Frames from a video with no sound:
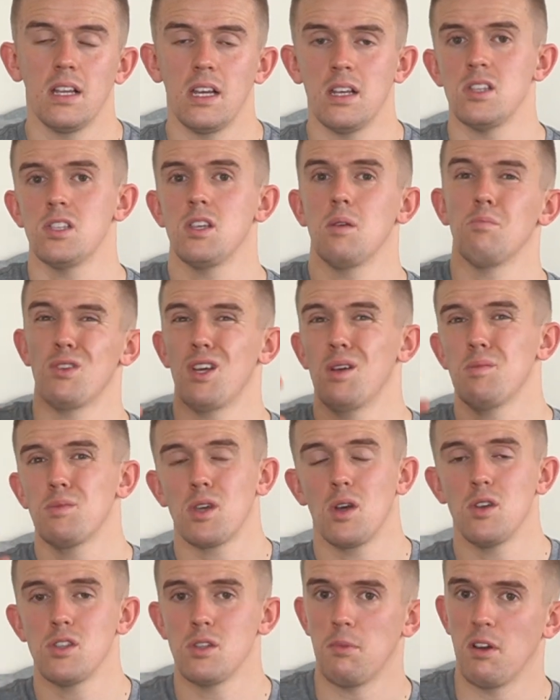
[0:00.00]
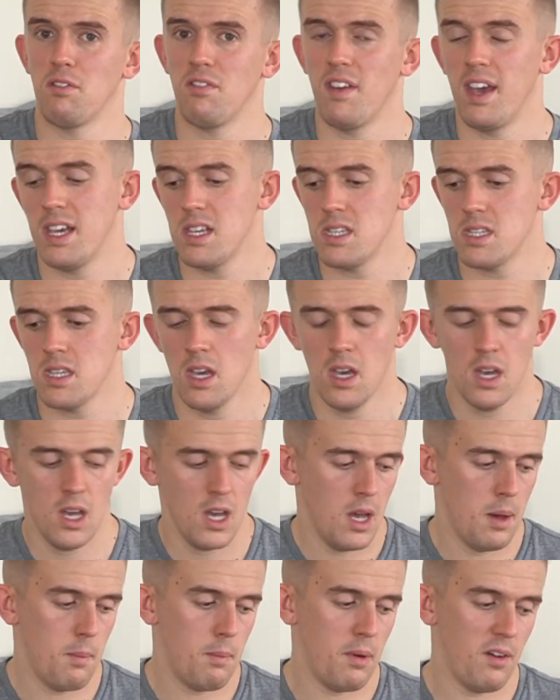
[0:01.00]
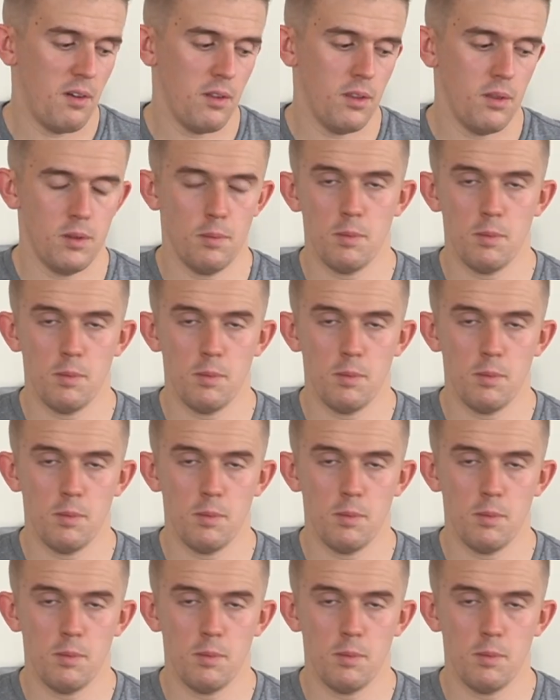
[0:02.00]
It sometimes goes on my face, but